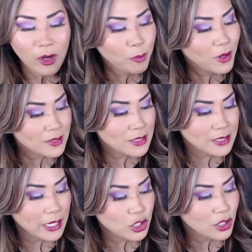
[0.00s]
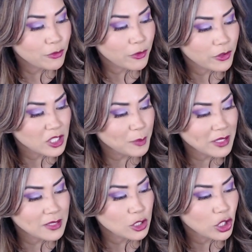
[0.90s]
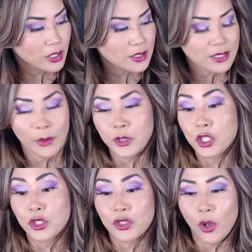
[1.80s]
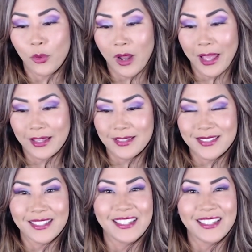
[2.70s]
presentation for their spicy chicken sandwich is so nice.